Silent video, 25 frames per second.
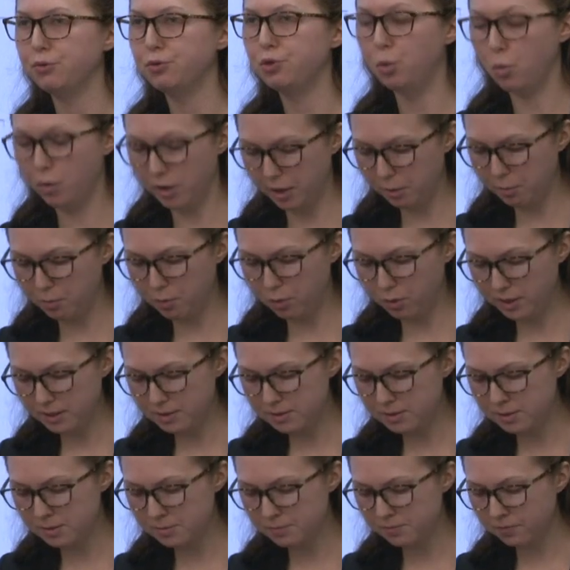twenty
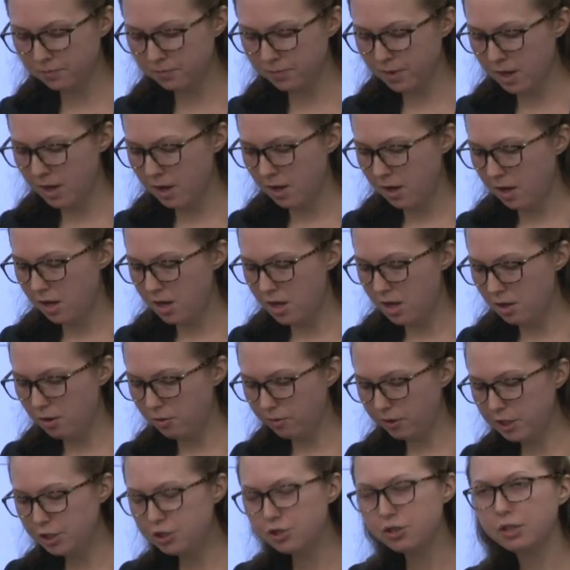points. And
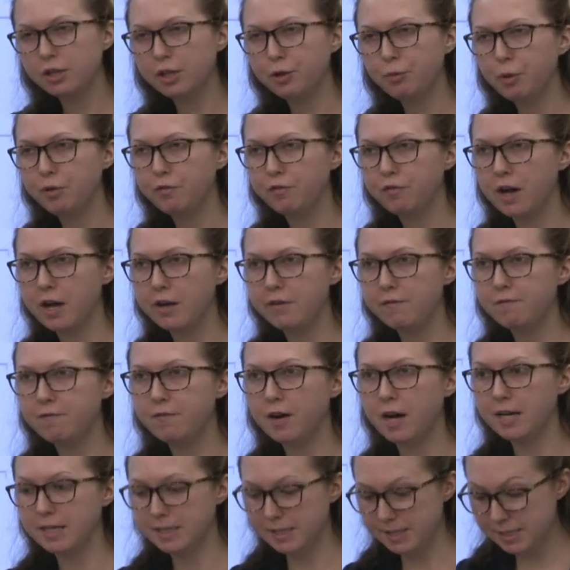regionally, we find
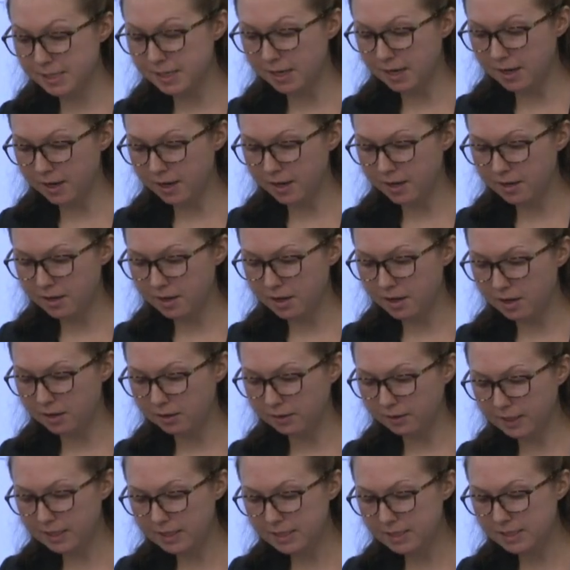Feinstein uh,
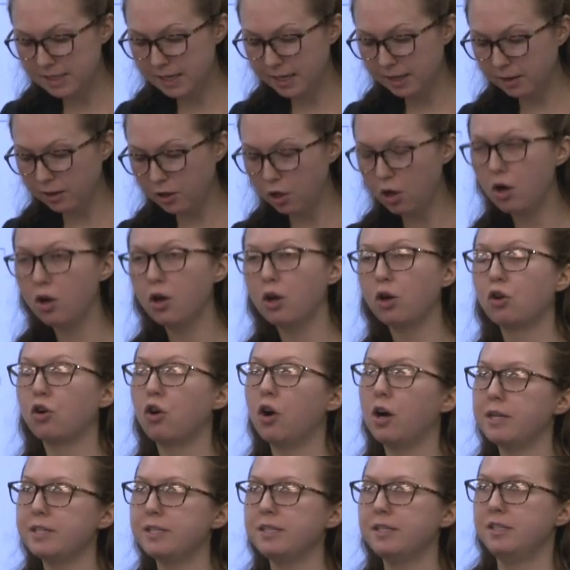leads de León
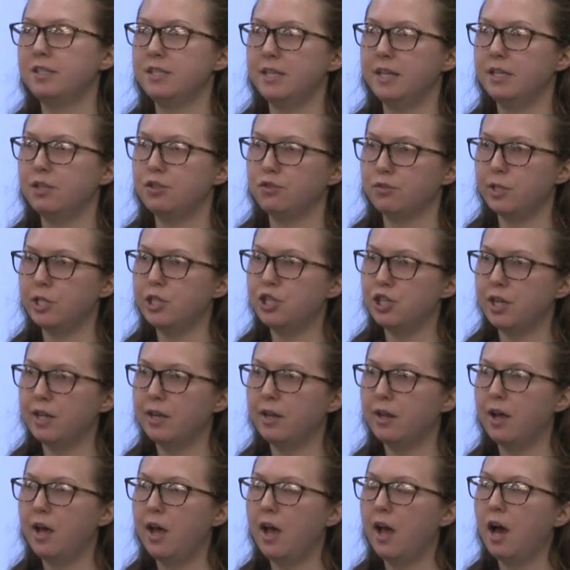across the state's
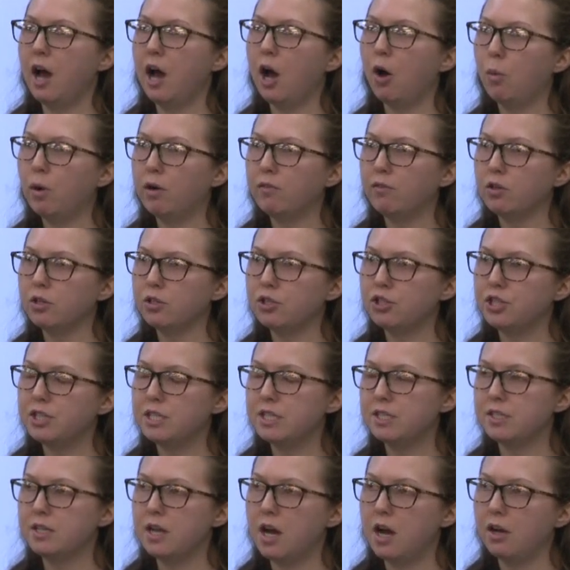region. However, she
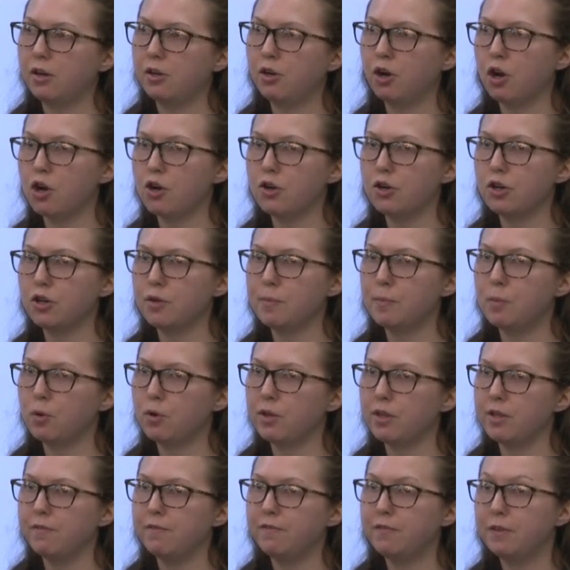does not garner
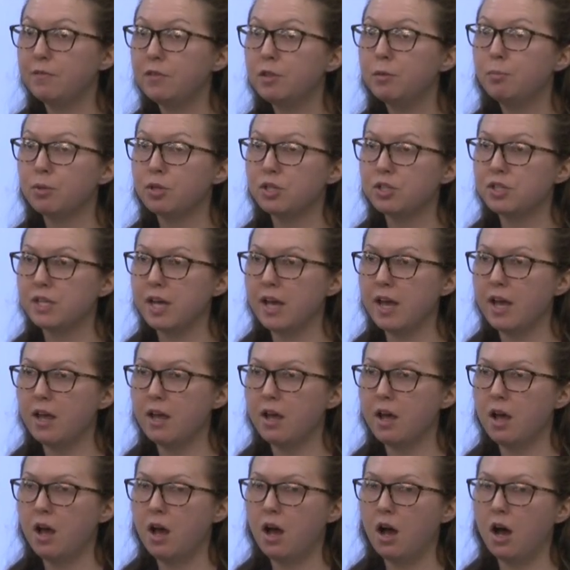more than fifty
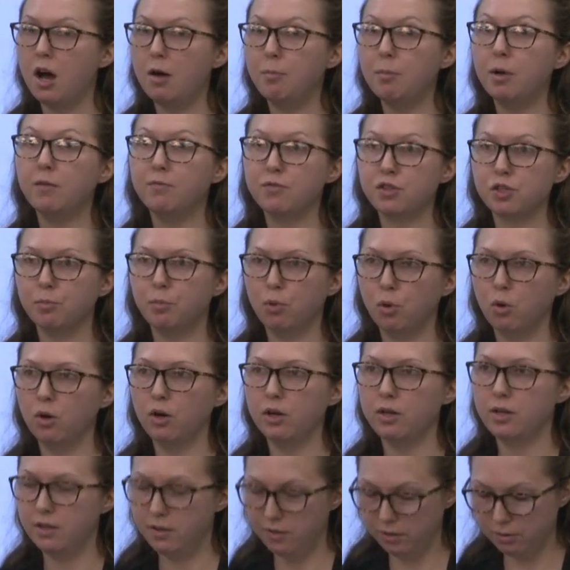percent um, of
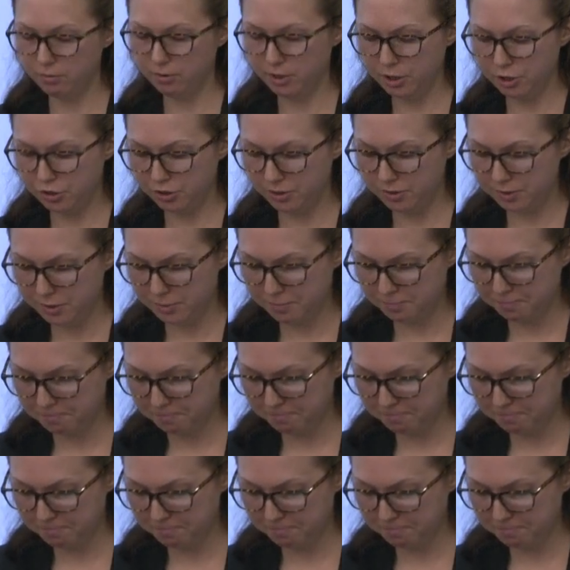support in the regions.